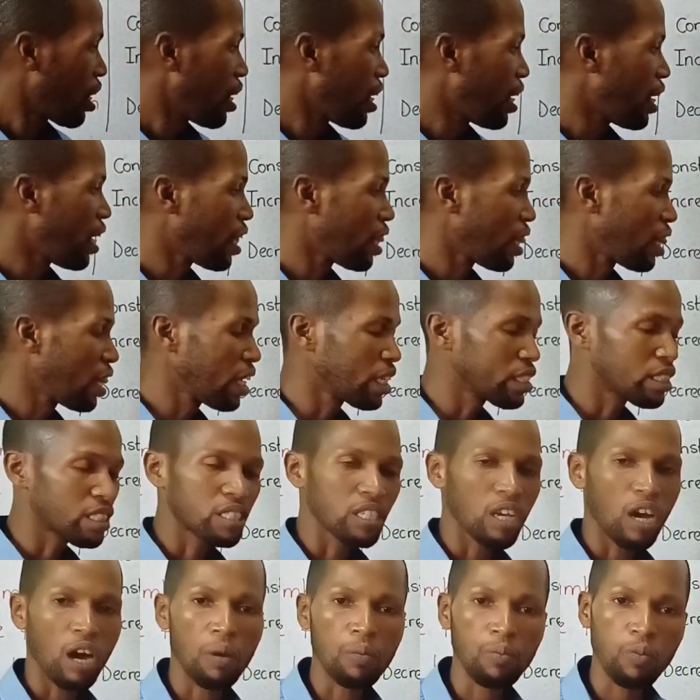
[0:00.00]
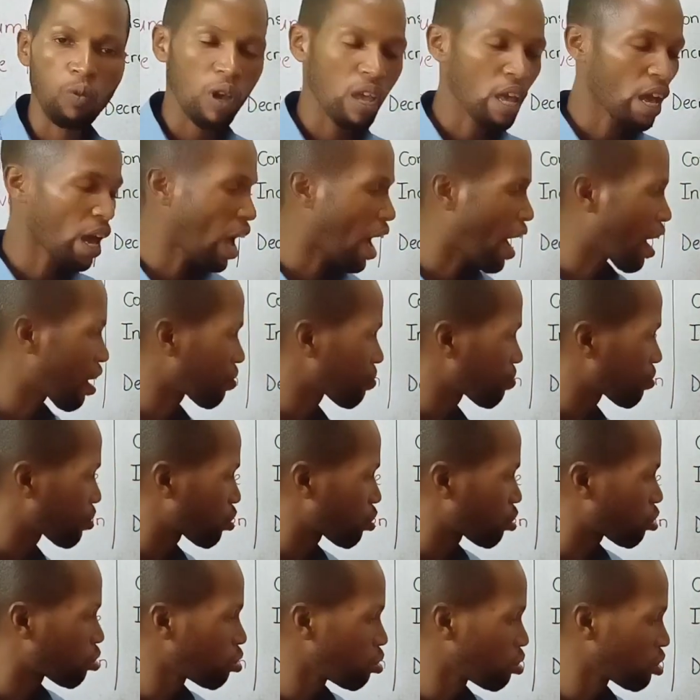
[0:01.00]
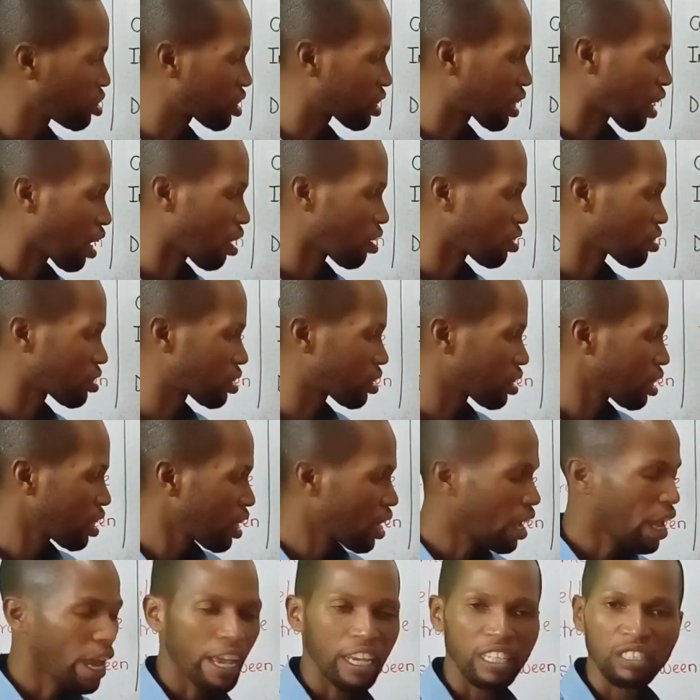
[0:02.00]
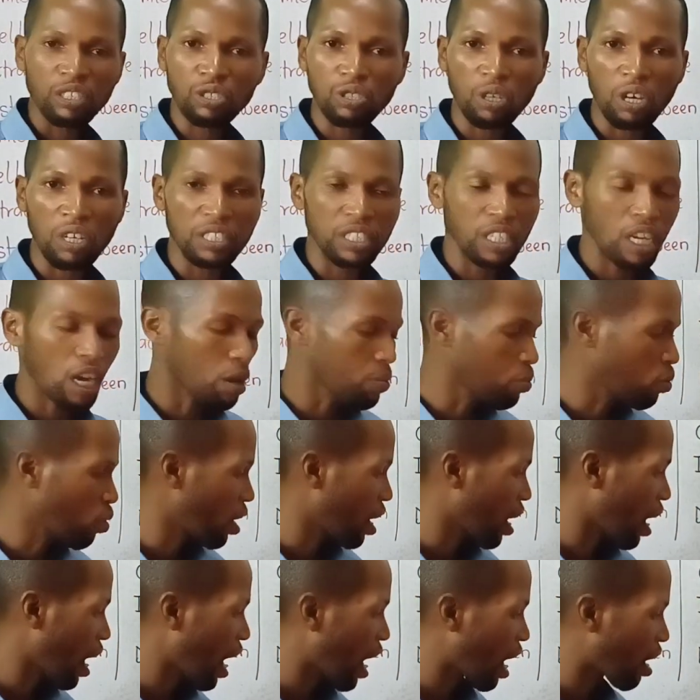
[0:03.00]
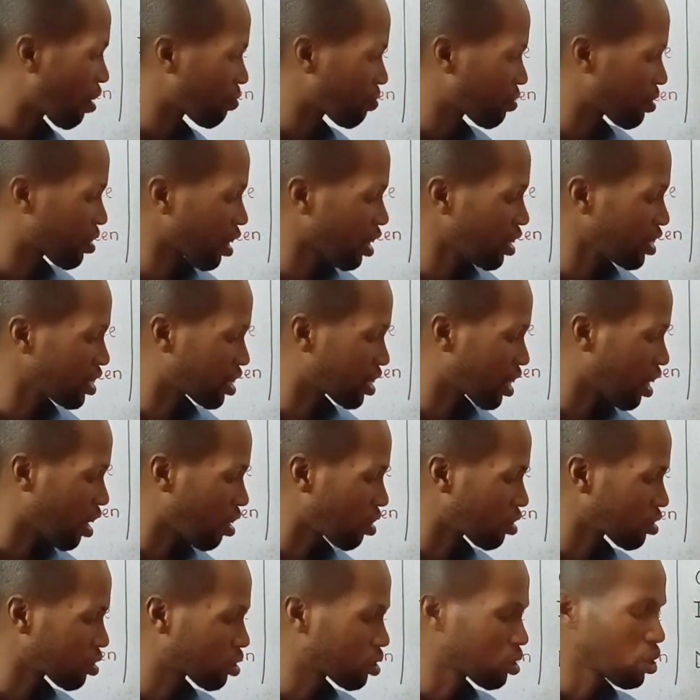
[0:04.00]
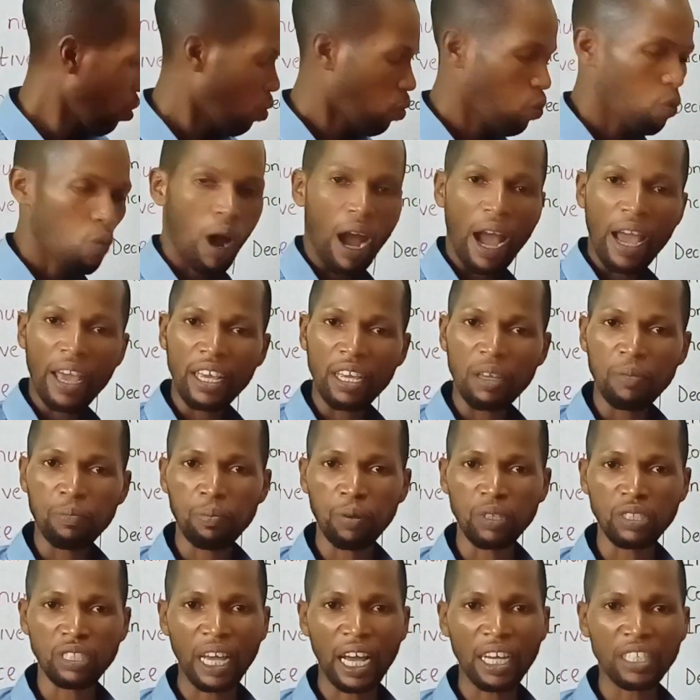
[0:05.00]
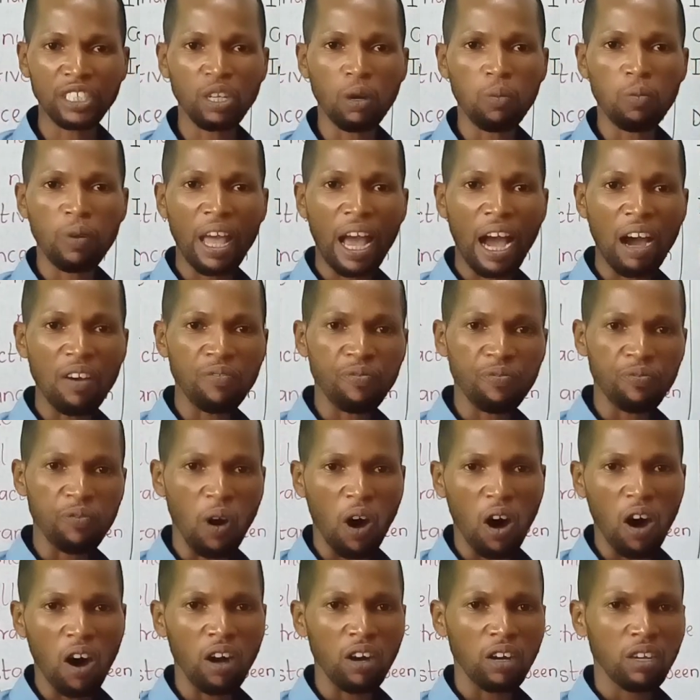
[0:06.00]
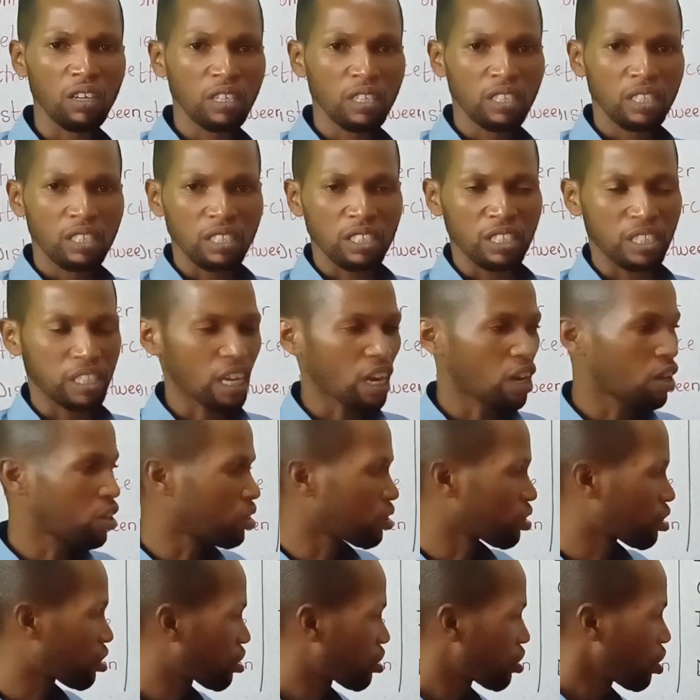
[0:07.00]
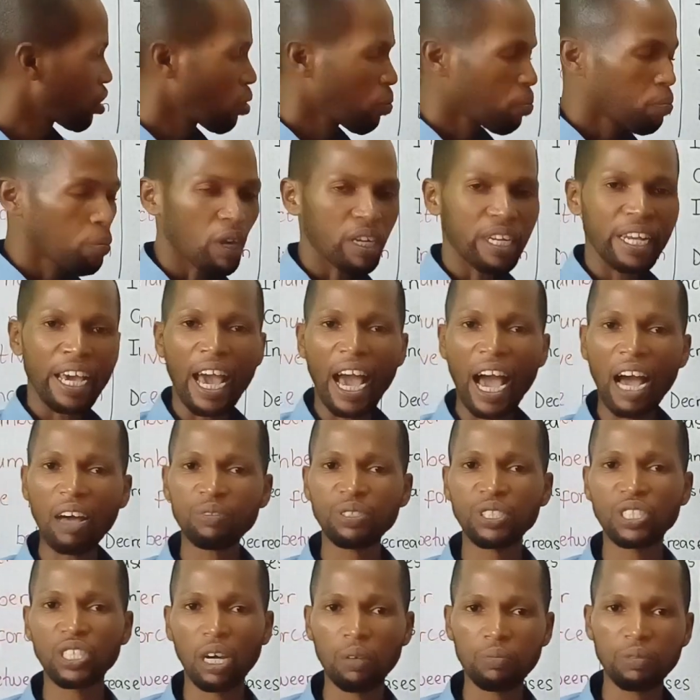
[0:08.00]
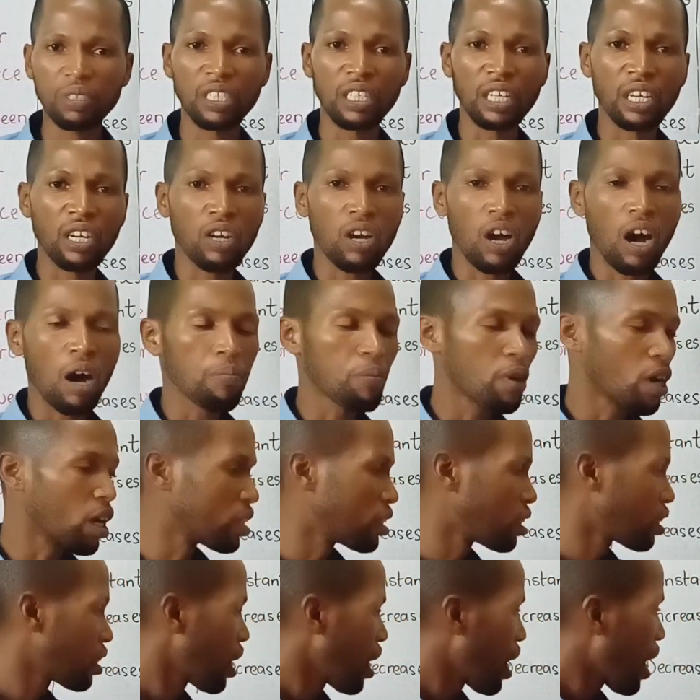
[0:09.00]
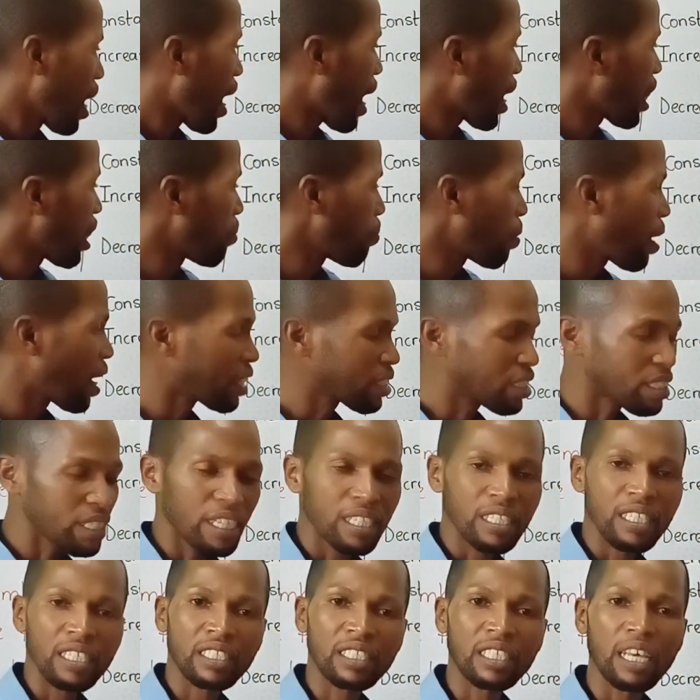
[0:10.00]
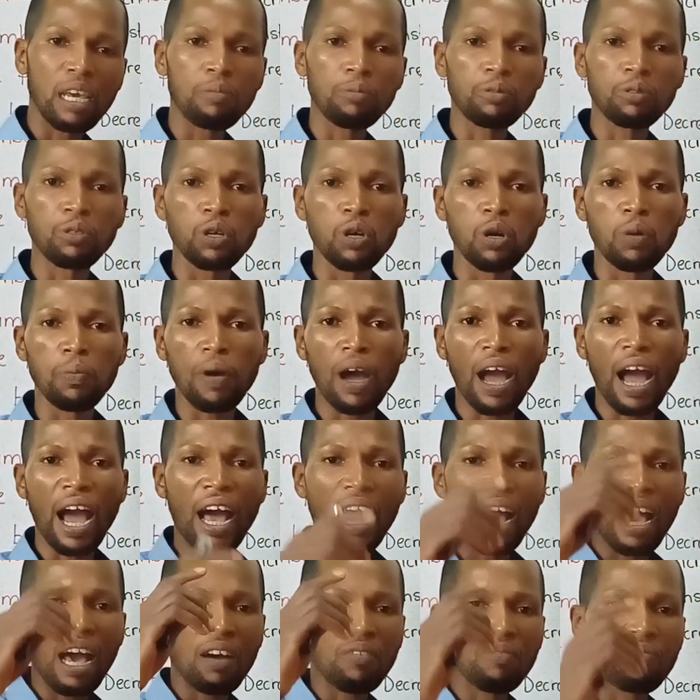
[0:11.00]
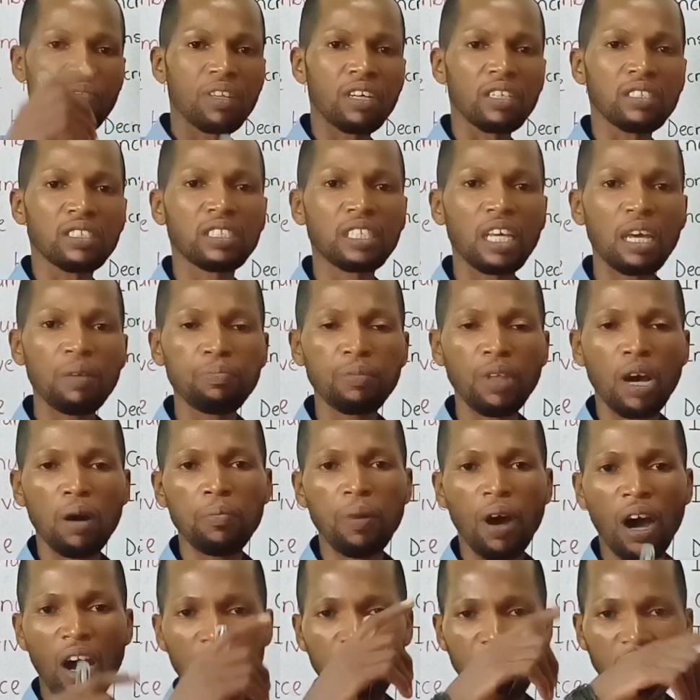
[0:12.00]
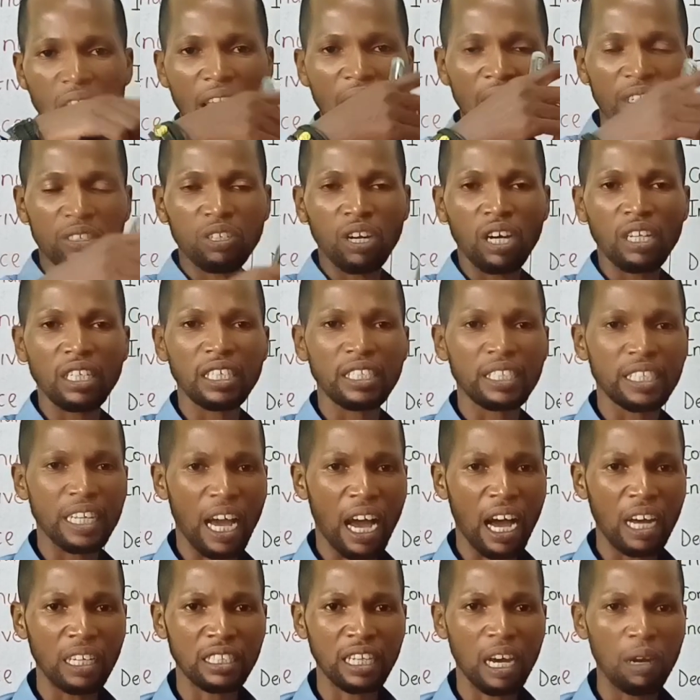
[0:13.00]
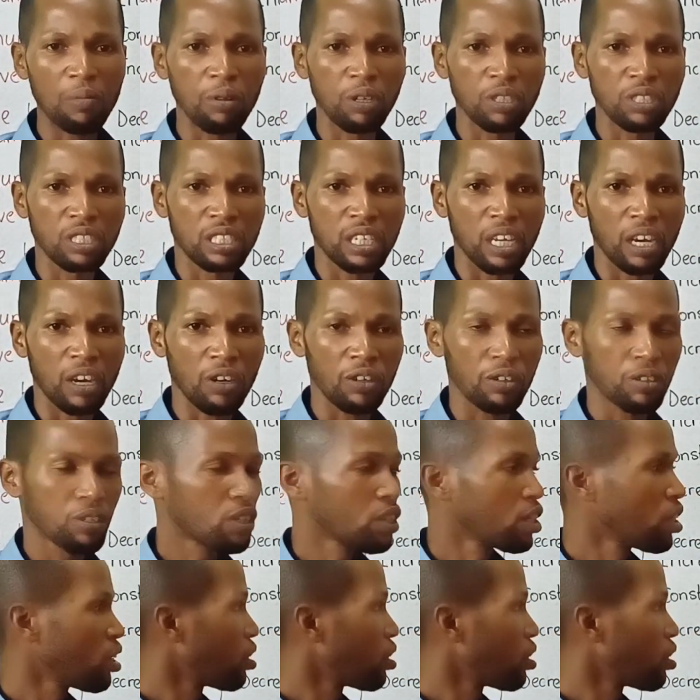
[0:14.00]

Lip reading: In lithium, we have 2 shells. In sodium, we have 3 shells, while in potassium, we have 4 shells. But they have something in common. Elements in the same group have the same number of electrons in the outermost shell.